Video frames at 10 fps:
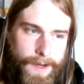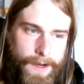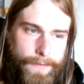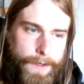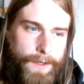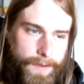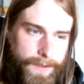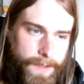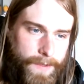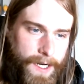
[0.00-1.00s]
And if you
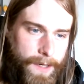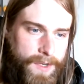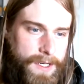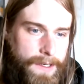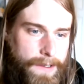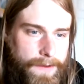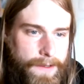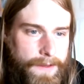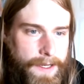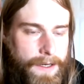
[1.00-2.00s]
don't get what I mean,
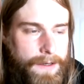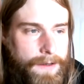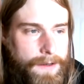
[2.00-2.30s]
then like,